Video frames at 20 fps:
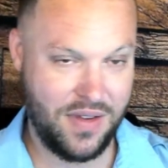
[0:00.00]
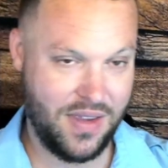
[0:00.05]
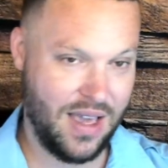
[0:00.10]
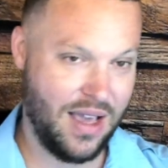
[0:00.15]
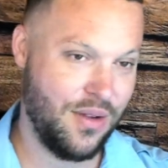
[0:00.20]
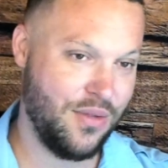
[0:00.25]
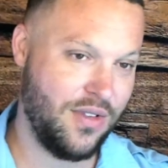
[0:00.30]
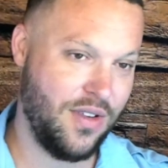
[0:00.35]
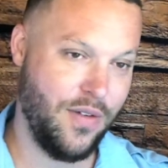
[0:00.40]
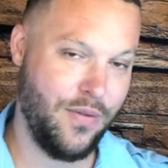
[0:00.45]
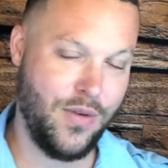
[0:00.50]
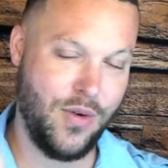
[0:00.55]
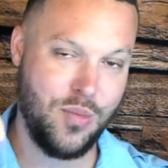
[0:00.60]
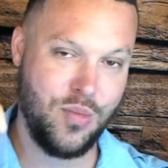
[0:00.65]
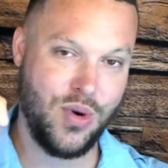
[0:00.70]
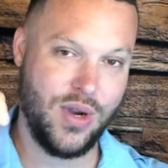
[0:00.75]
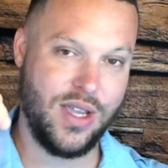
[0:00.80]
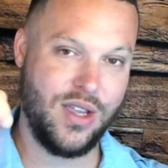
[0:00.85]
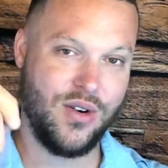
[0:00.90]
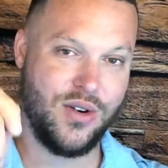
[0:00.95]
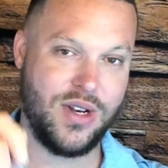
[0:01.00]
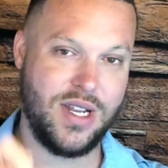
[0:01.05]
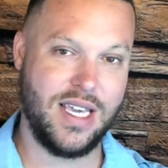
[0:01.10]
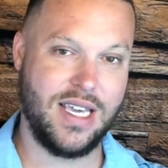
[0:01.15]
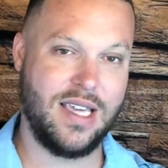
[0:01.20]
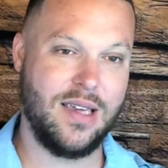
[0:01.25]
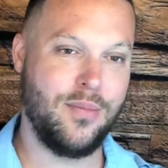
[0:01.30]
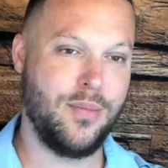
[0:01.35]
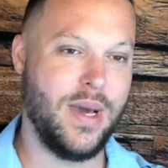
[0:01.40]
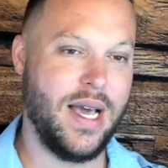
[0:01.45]
If you bring your ticket
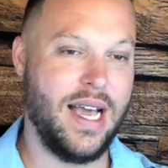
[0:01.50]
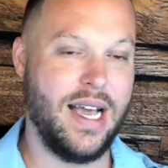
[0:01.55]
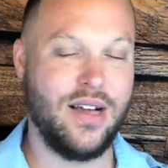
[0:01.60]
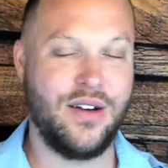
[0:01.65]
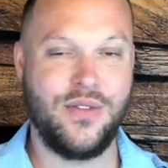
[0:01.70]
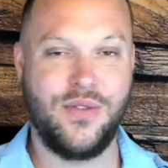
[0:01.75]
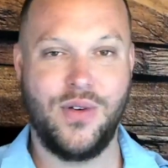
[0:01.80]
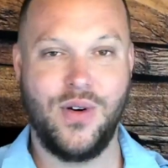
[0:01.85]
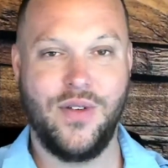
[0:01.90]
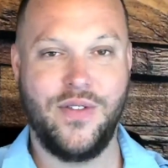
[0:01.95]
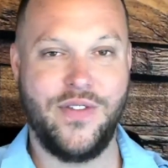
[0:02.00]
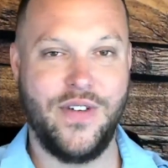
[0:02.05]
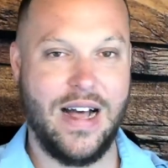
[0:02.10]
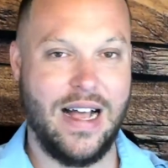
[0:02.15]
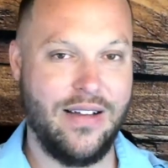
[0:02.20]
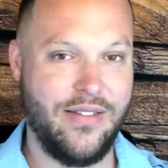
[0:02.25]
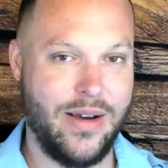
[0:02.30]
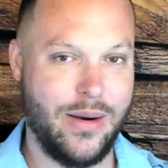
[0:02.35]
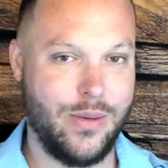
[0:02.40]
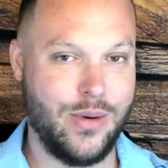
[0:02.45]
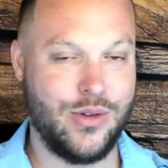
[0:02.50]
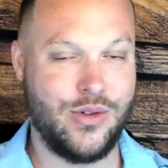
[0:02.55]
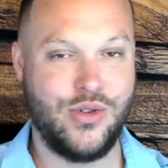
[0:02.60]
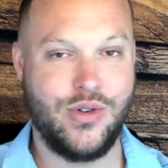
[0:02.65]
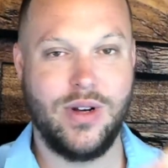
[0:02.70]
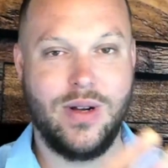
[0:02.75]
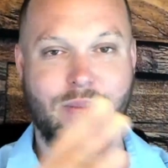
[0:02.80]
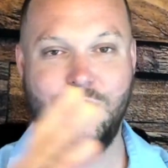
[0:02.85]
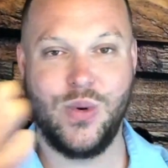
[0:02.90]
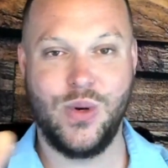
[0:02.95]
back for a five hour trip or a
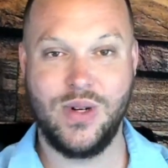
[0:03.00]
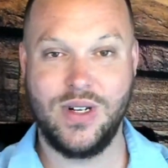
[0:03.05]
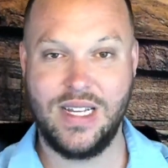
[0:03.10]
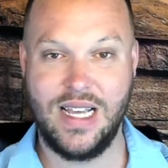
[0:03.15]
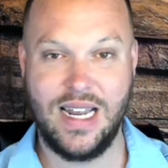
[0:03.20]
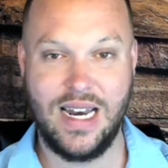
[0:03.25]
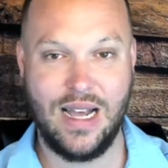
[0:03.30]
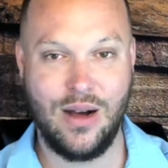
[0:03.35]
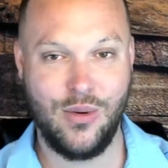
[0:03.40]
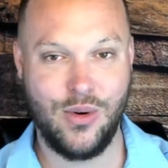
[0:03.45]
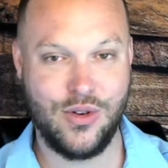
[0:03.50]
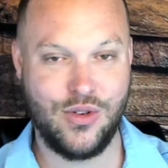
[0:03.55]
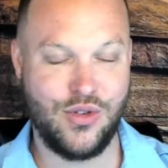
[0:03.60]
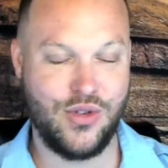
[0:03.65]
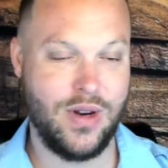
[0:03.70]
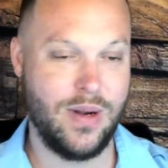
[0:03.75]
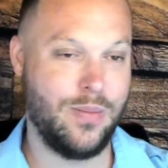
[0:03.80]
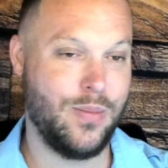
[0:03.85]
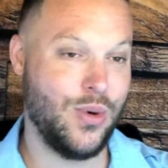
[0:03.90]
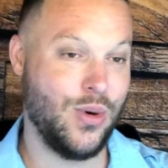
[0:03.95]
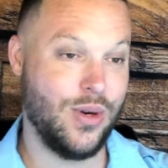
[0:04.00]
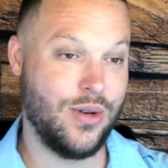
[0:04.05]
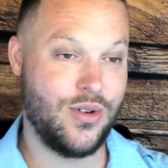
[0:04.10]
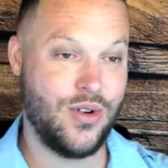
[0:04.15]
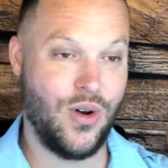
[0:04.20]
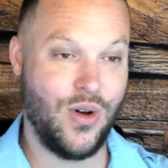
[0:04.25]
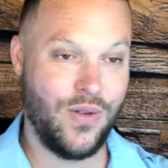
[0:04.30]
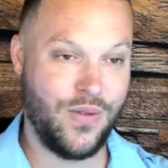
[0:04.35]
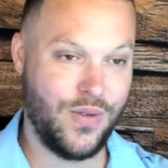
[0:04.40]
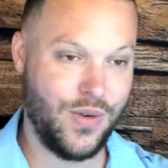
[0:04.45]
10 hour trip or a
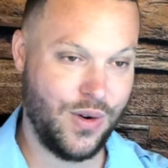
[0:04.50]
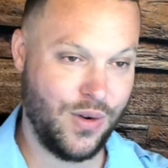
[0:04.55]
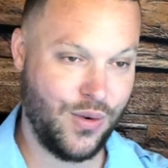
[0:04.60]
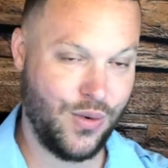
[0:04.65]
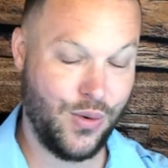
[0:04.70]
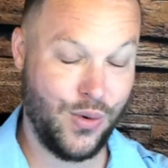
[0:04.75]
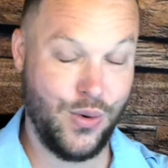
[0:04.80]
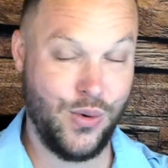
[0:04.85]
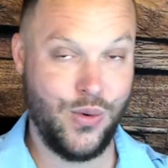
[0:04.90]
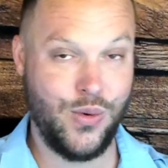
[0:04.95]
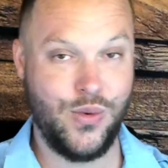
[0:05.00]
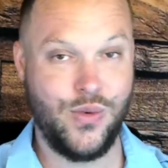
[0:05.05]
dolphin cruise